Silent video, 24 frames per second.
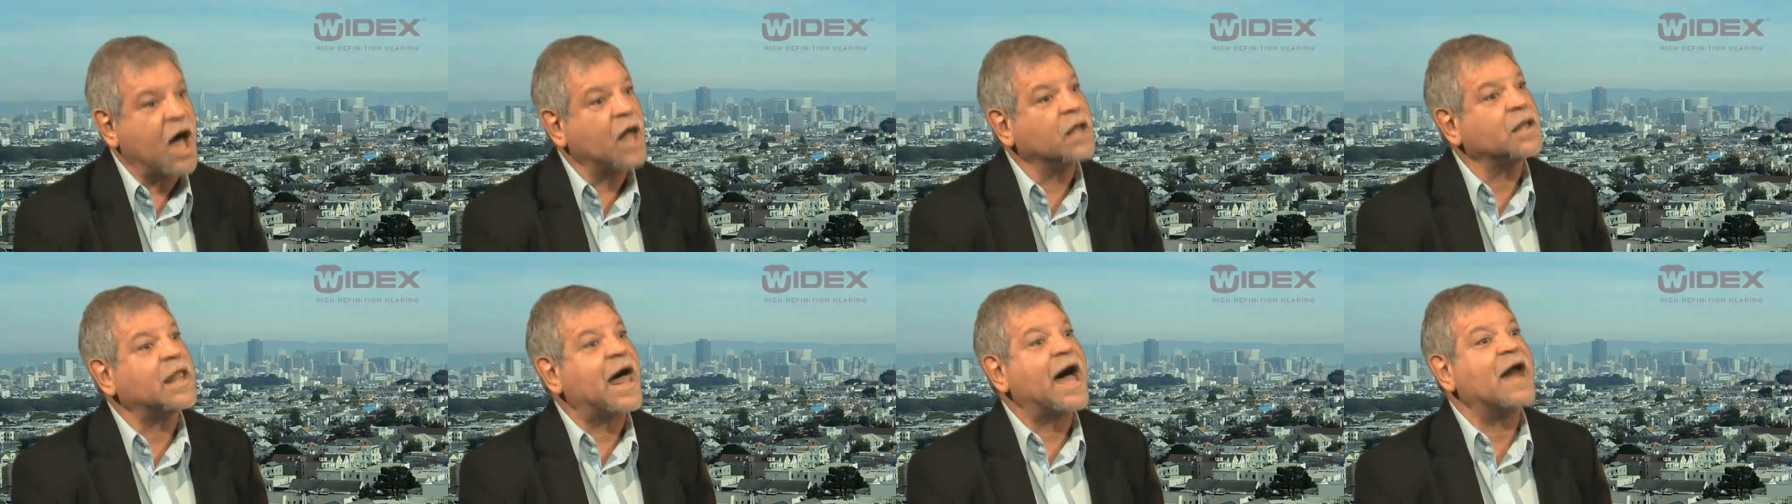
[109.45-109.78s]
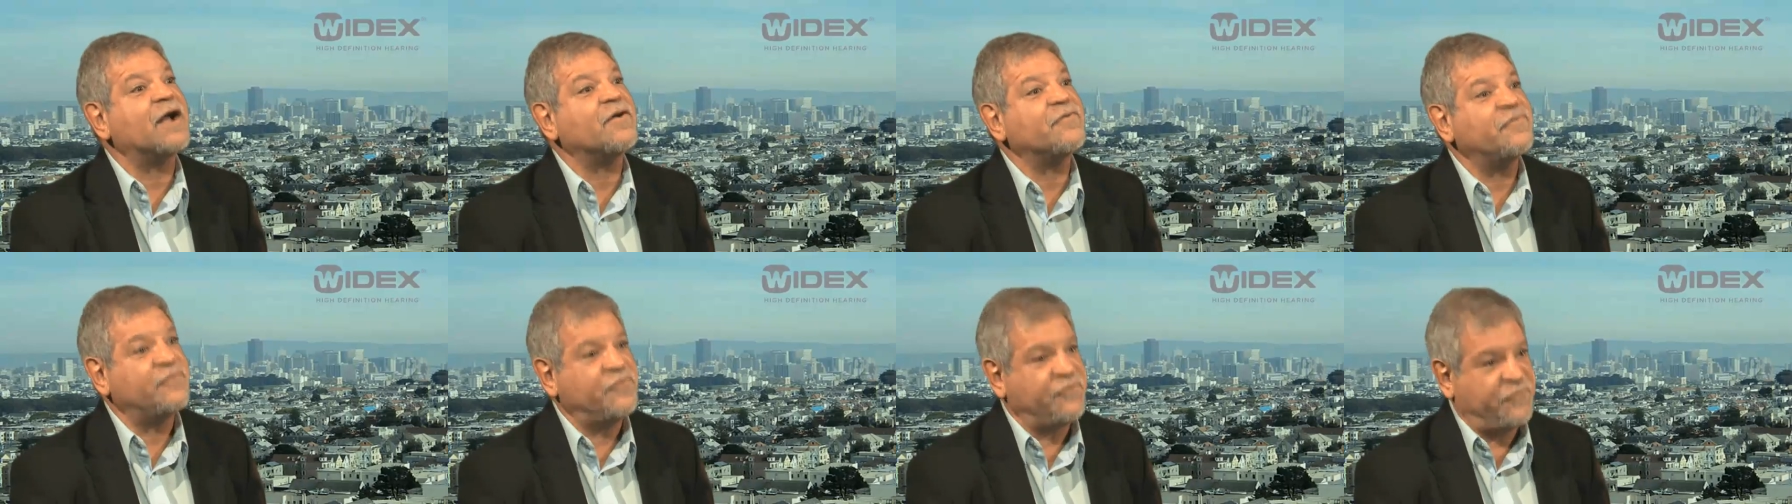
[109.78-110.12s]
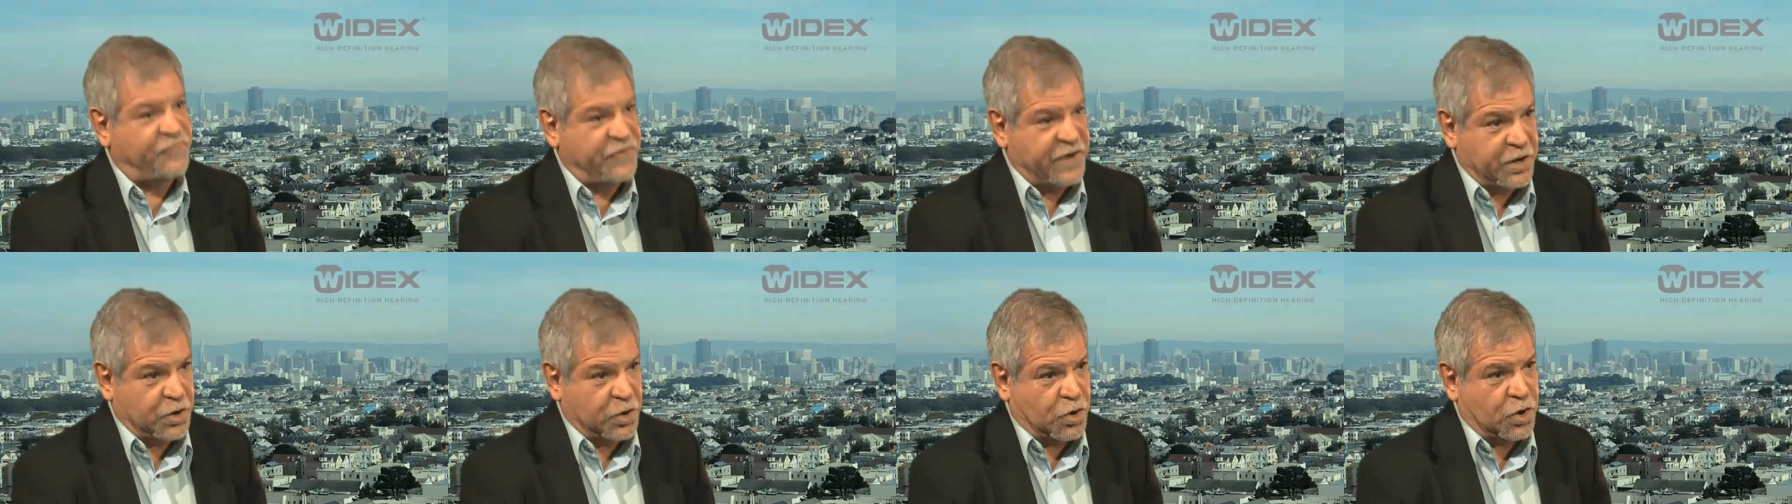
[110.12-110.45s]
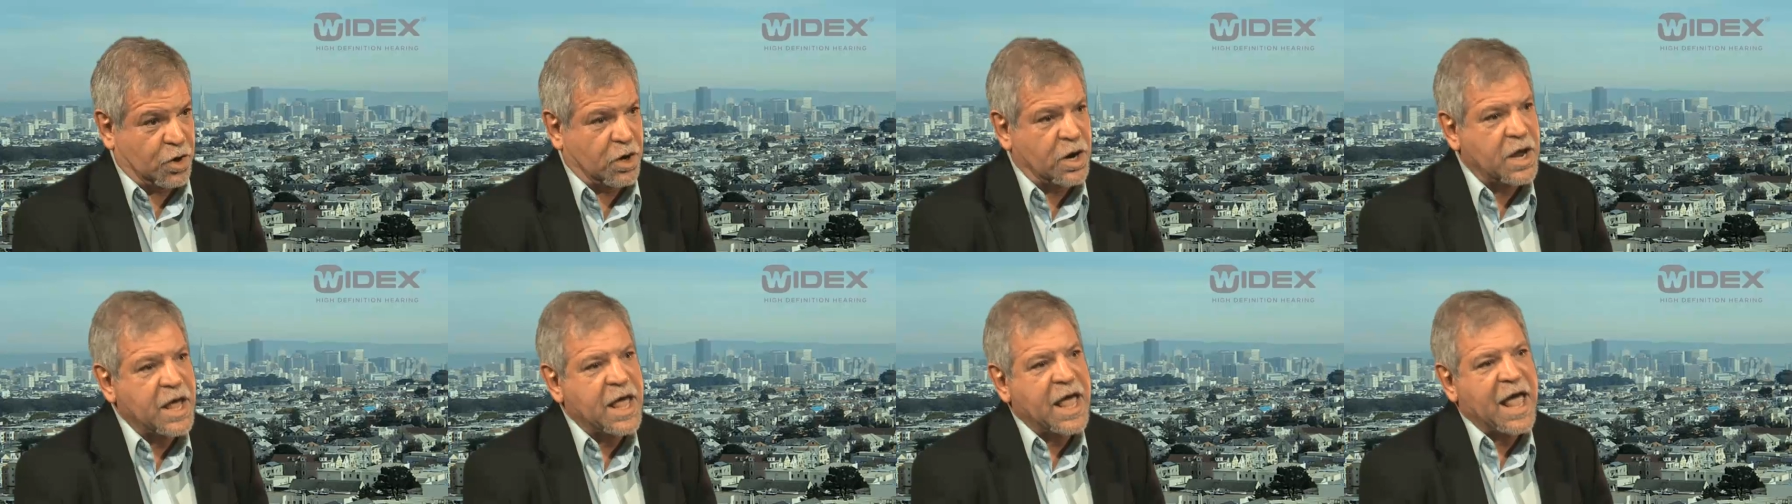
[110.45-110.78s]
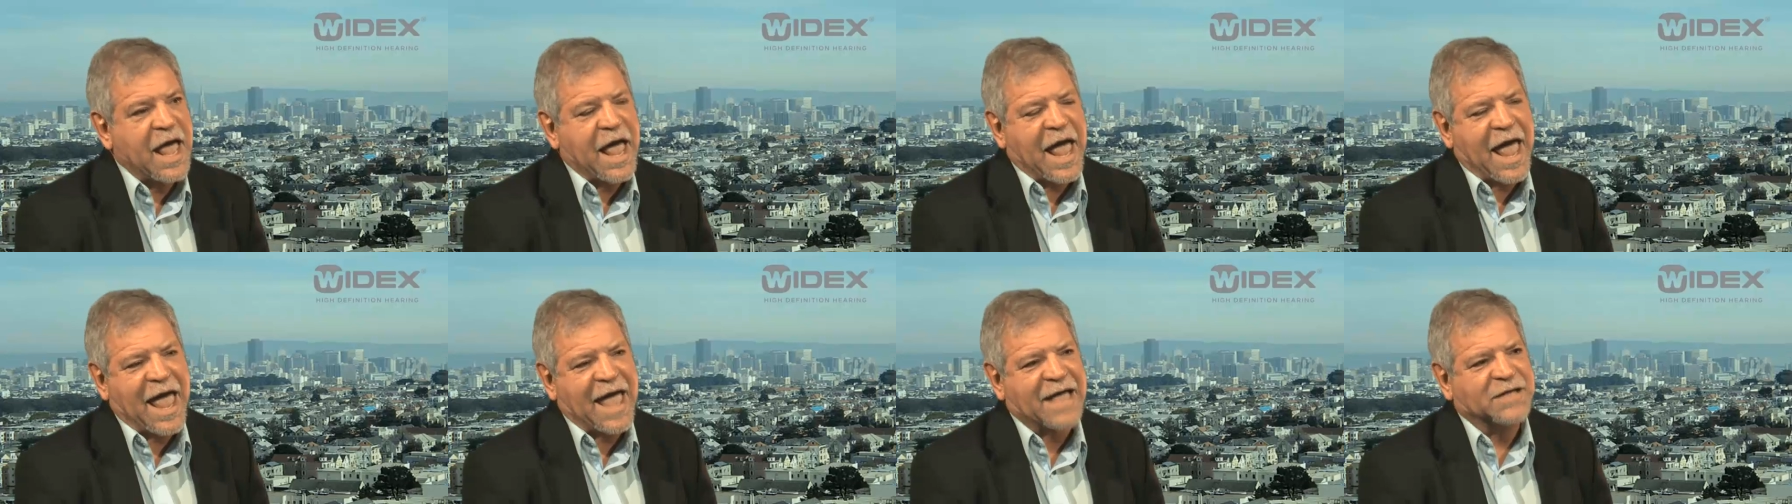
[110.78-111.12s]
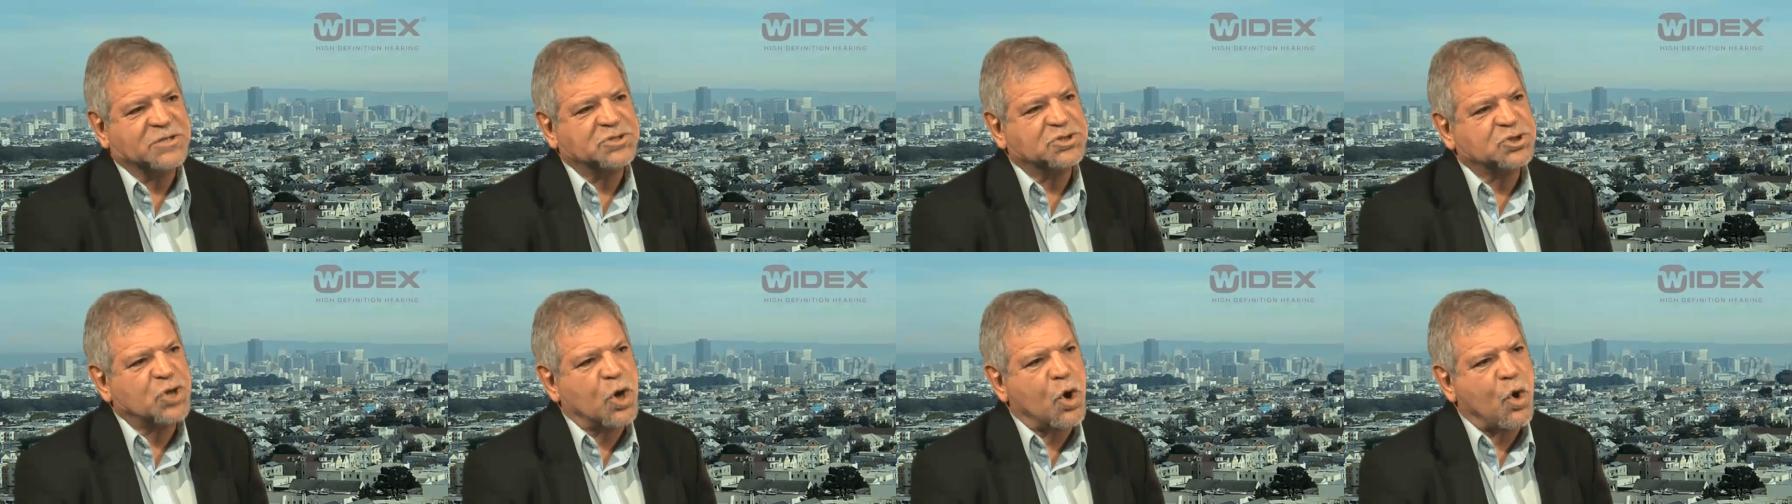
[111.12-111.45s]
a lot of fear.
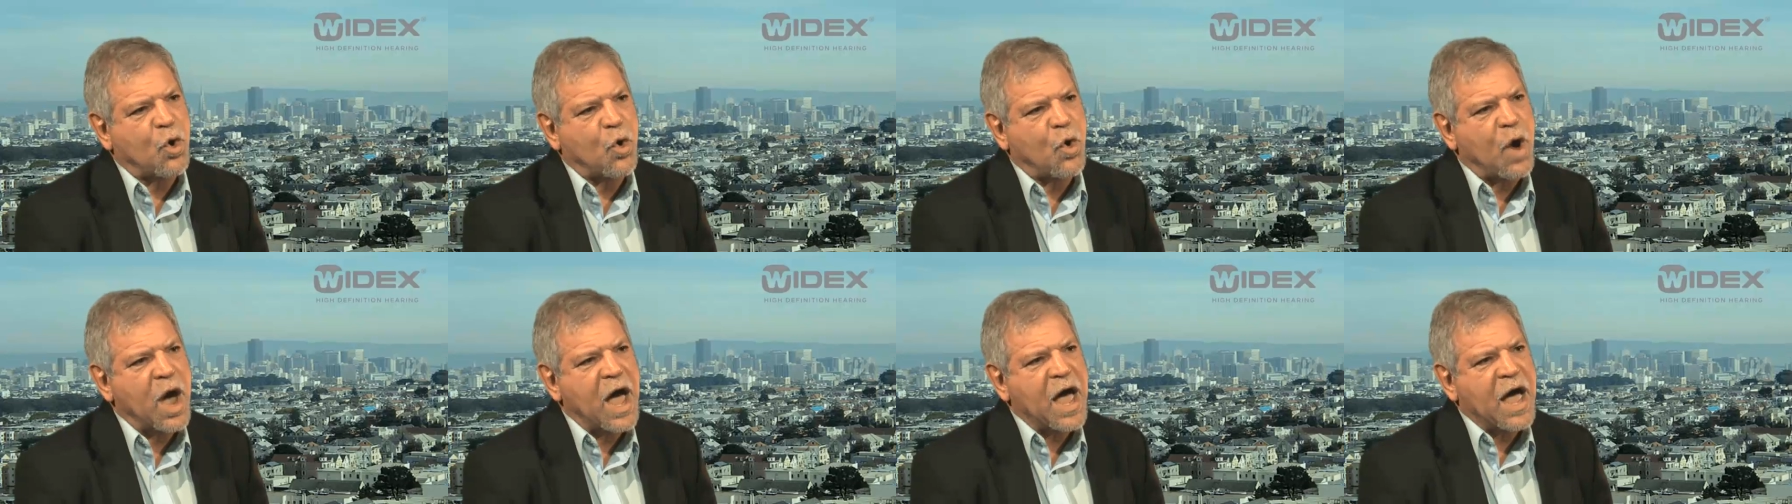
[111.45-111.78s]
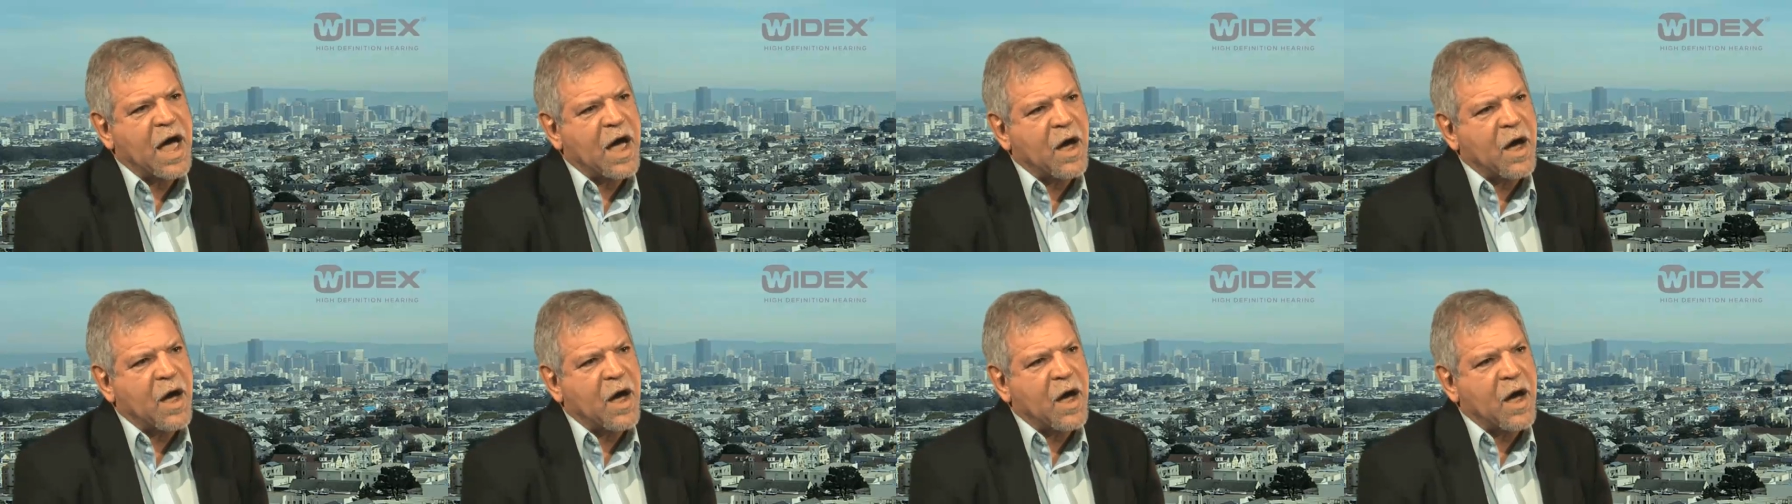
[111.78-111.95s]
And so